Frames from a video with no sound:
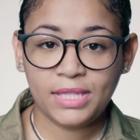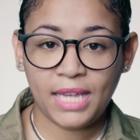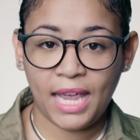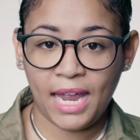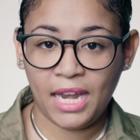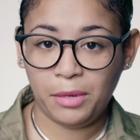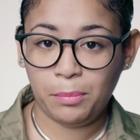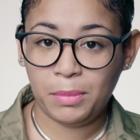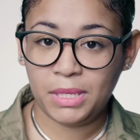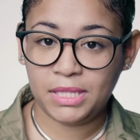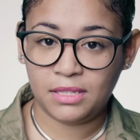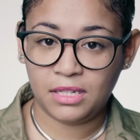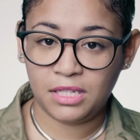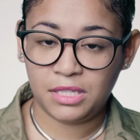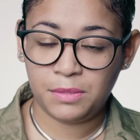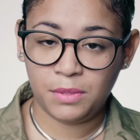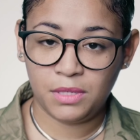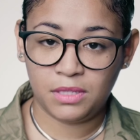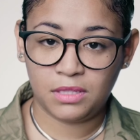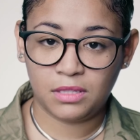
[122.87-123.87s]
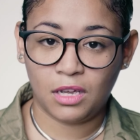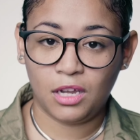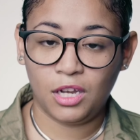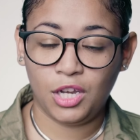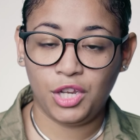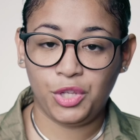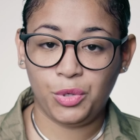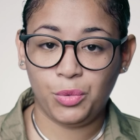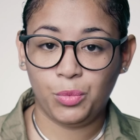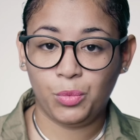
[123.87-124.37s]
to any business person,
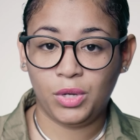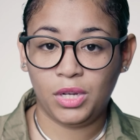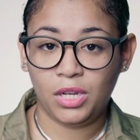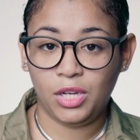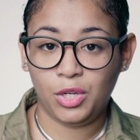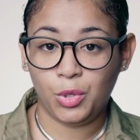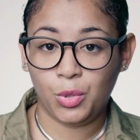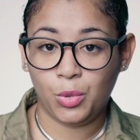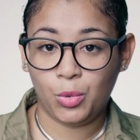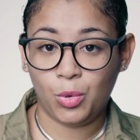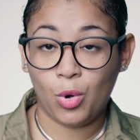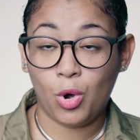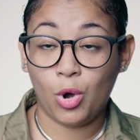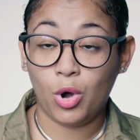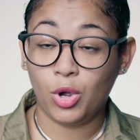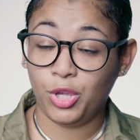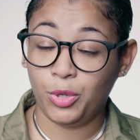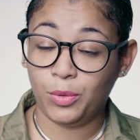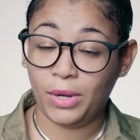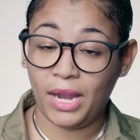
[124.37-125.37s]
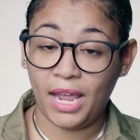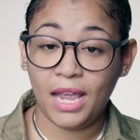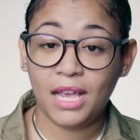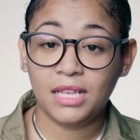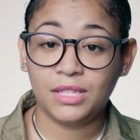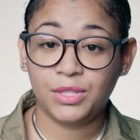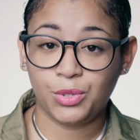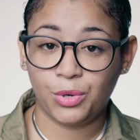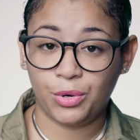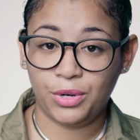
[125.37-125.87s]
you would know or you would
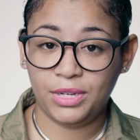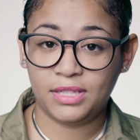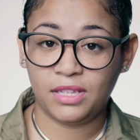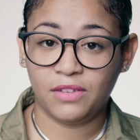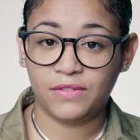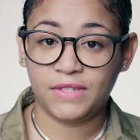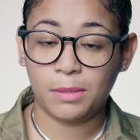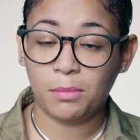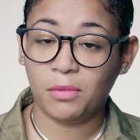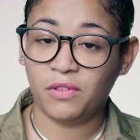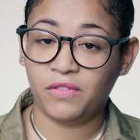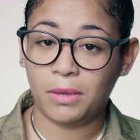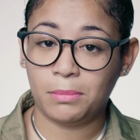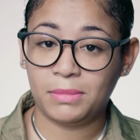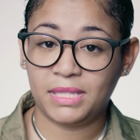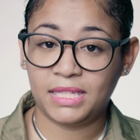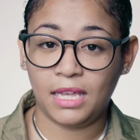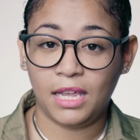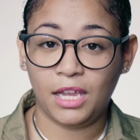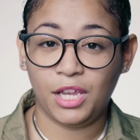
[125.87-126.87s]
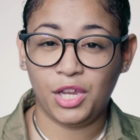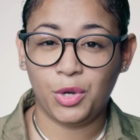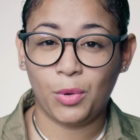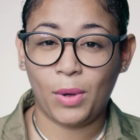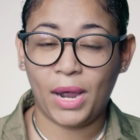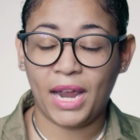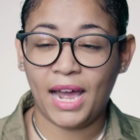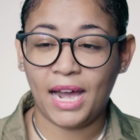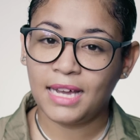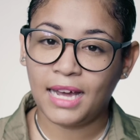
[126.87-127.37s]
hear stories of some of them saying,
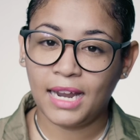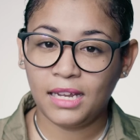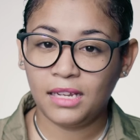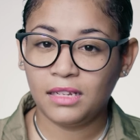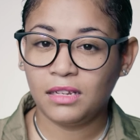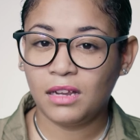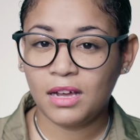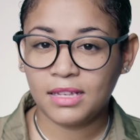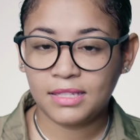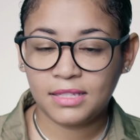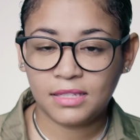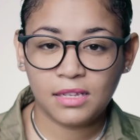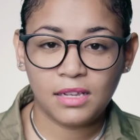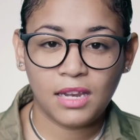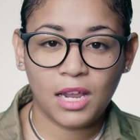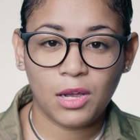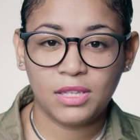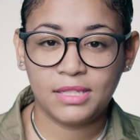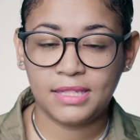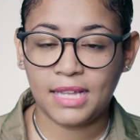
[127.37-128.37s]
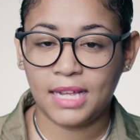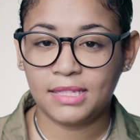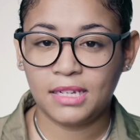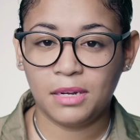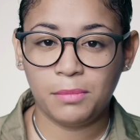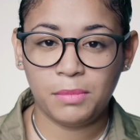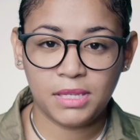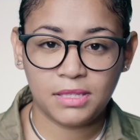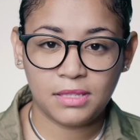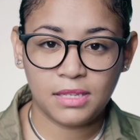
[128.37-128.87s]
I had a little hustle, I started
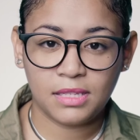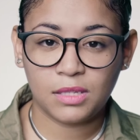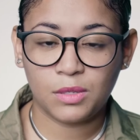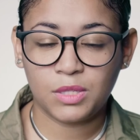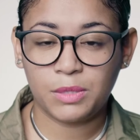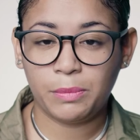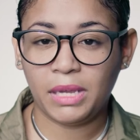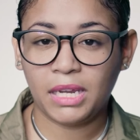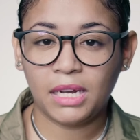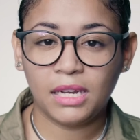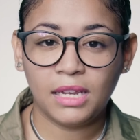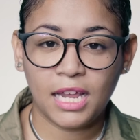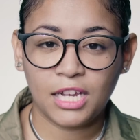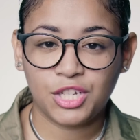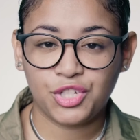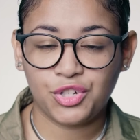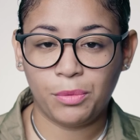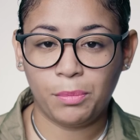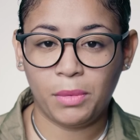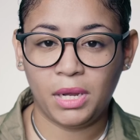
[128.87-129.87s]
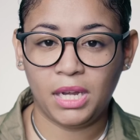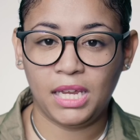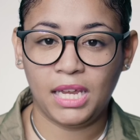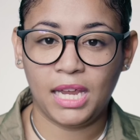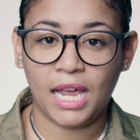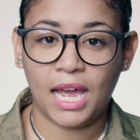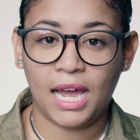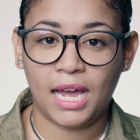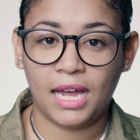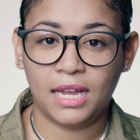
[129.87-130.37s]
a business, I was making a little extra
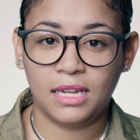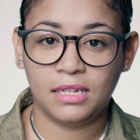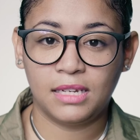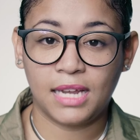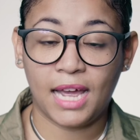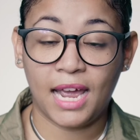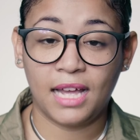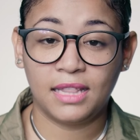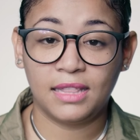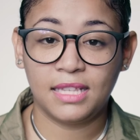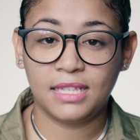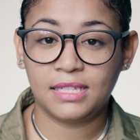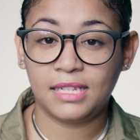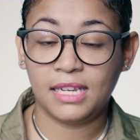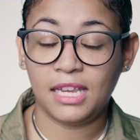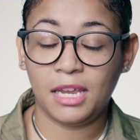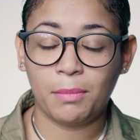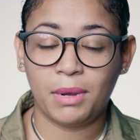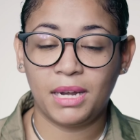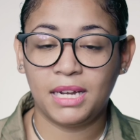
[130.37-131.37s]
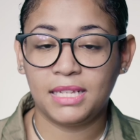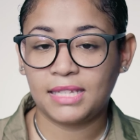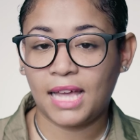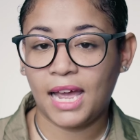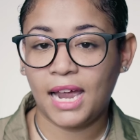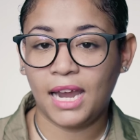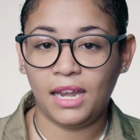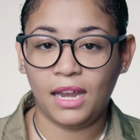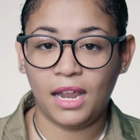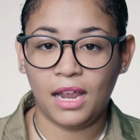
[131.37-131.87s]
money, and I had this name and this
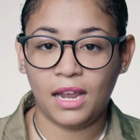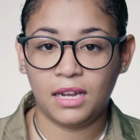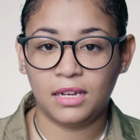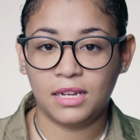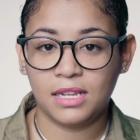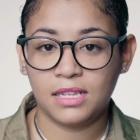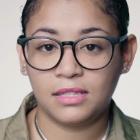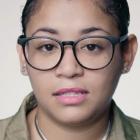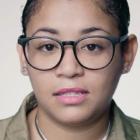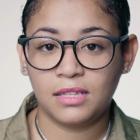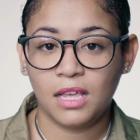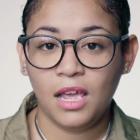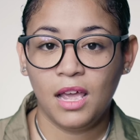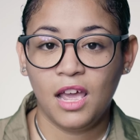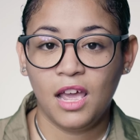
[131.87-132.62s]
idea and this